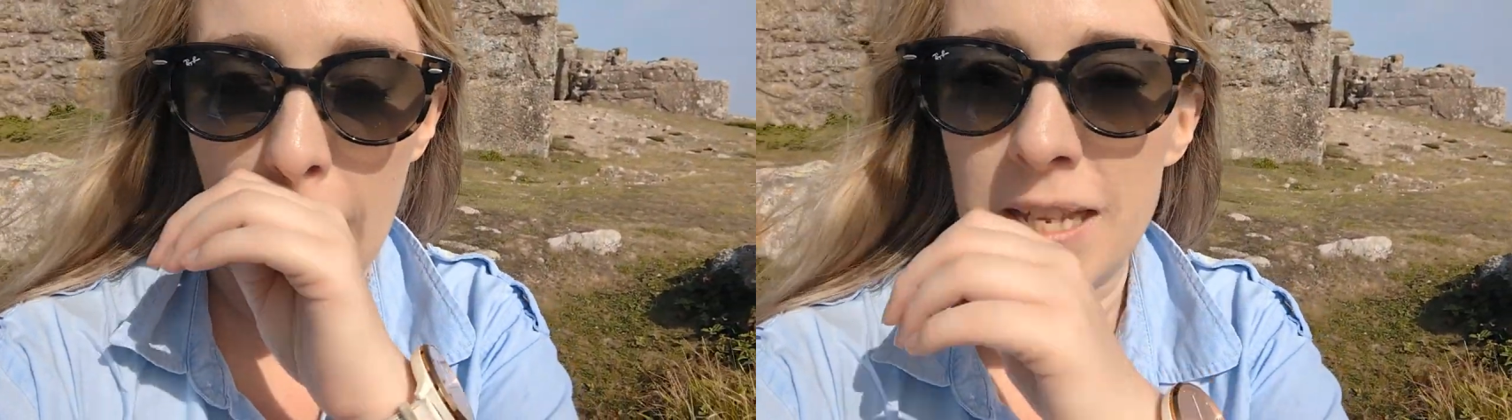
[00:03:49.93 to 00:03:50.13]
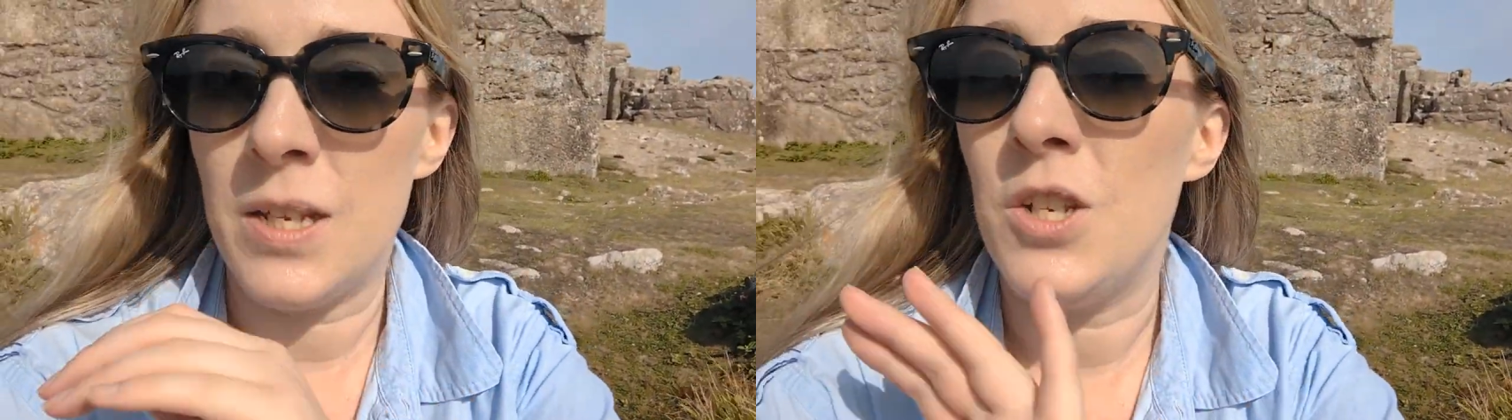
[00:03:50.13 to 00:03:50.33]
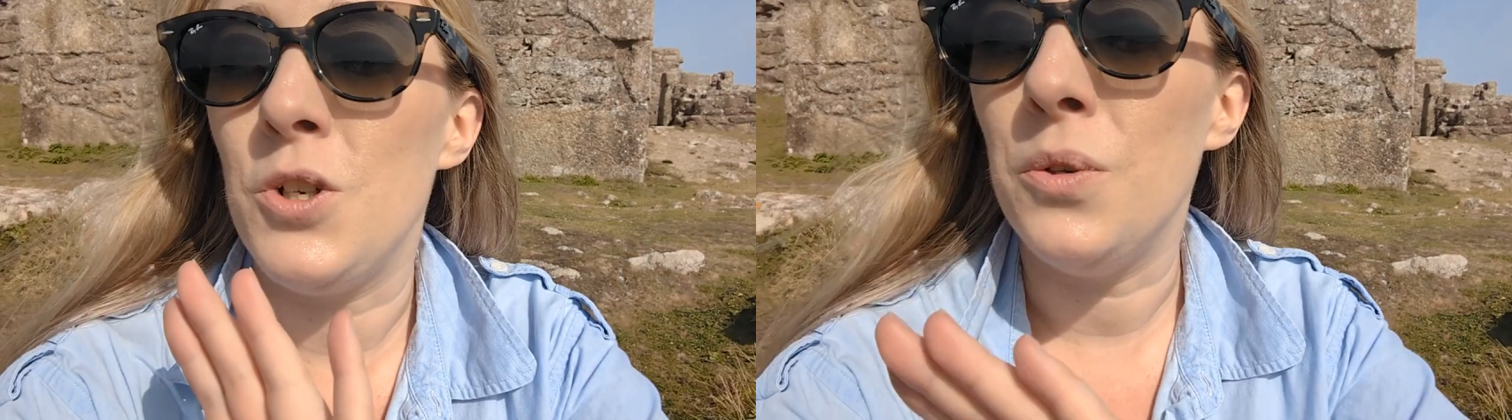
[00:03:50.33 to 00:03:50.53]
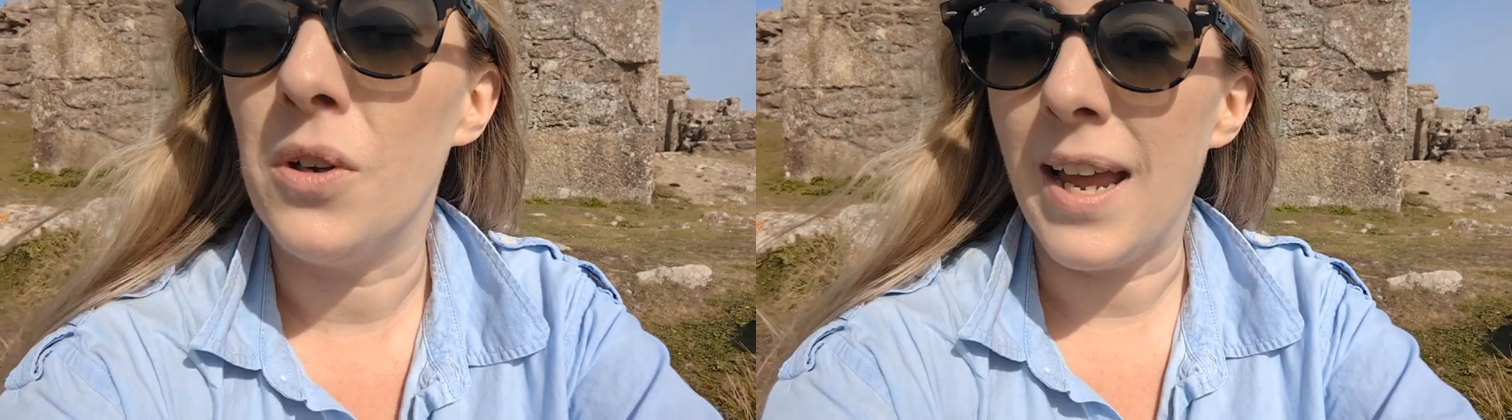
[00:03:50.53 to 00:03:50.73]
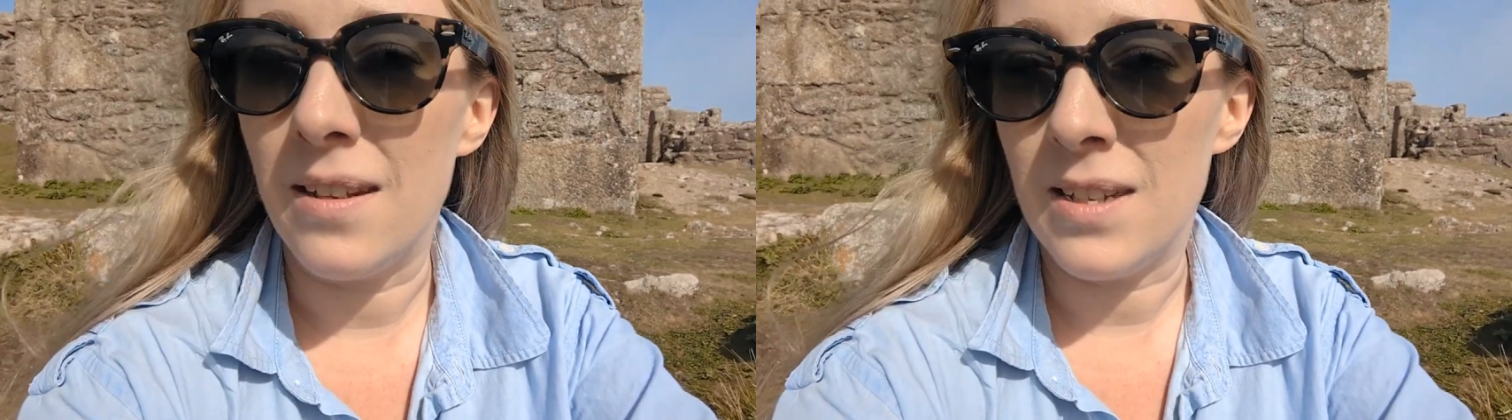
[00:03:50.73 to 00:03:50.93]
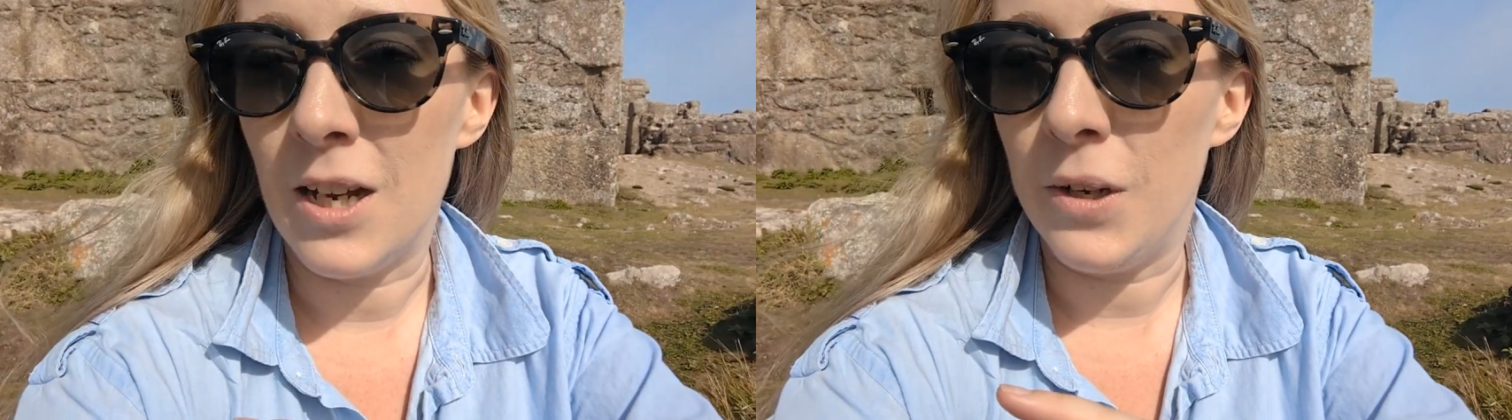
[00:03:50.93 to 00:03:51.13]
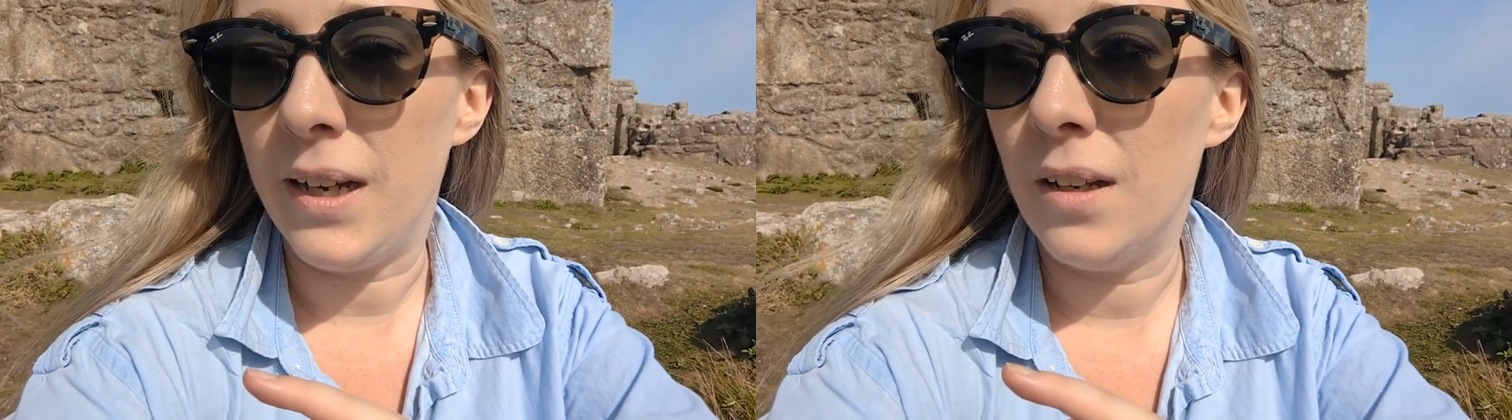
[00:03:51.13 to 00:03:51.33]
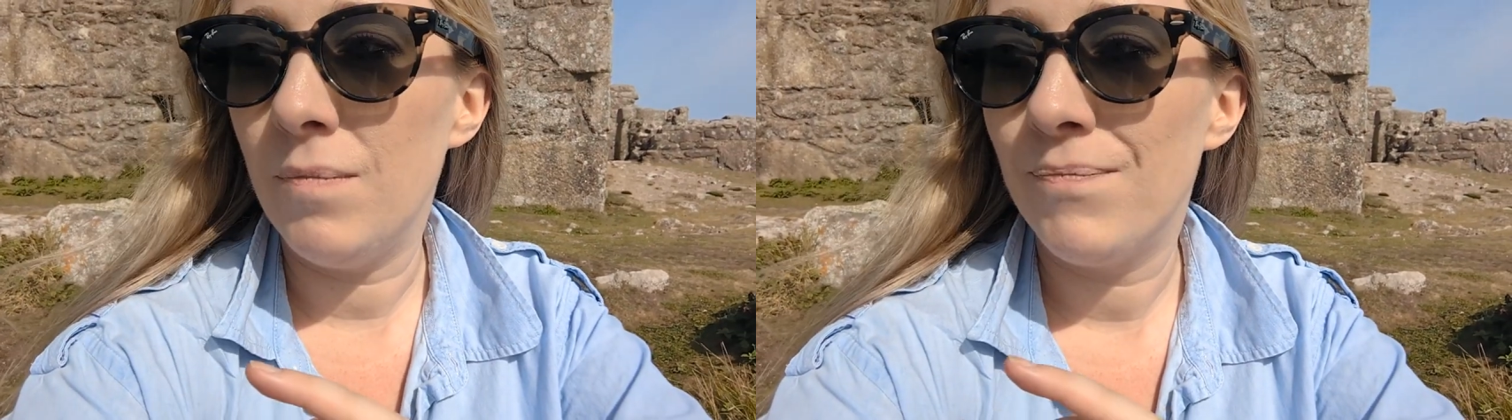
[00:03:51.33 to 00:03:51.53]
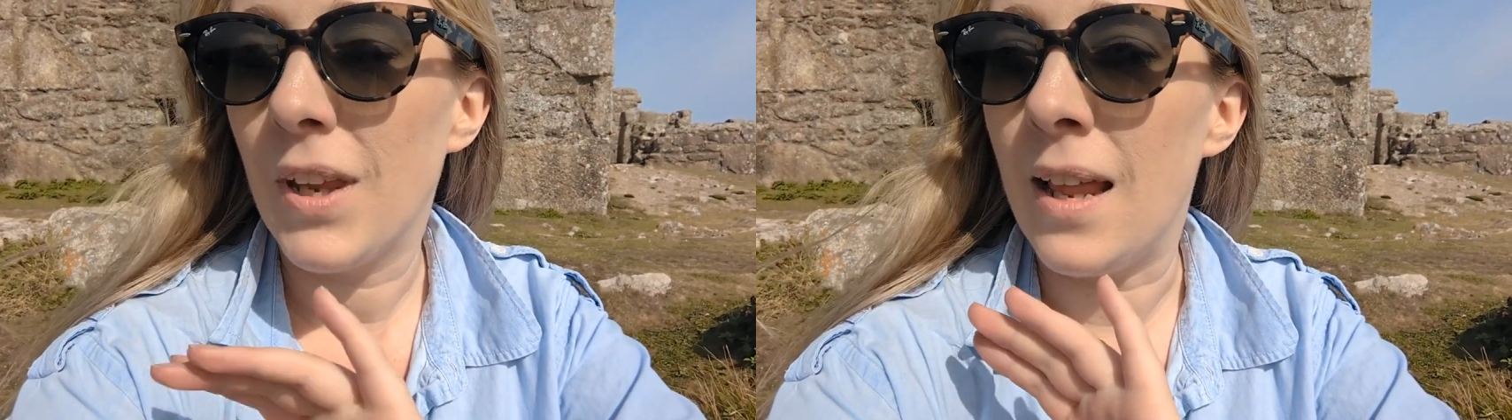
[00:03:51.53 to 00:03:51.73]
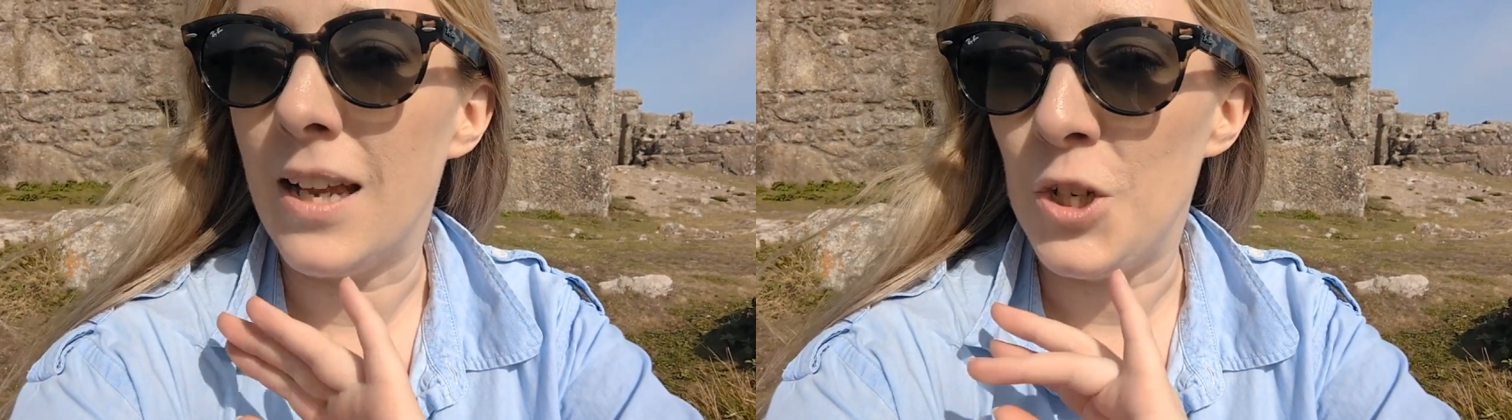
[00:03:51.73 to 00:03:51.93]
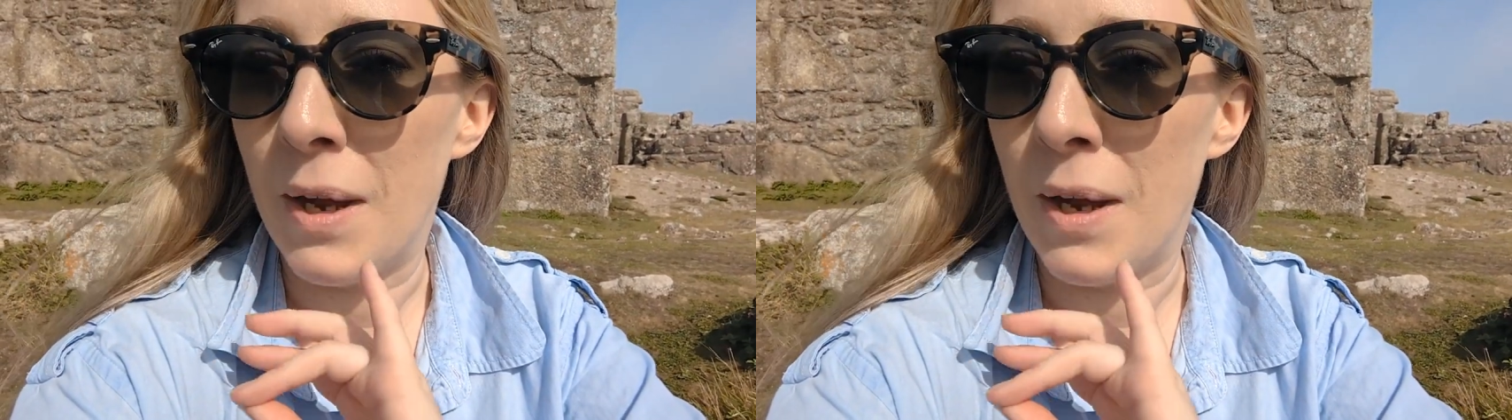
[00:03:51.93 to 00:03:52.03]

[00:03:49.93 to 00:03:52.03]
So do not get the Scillonian unless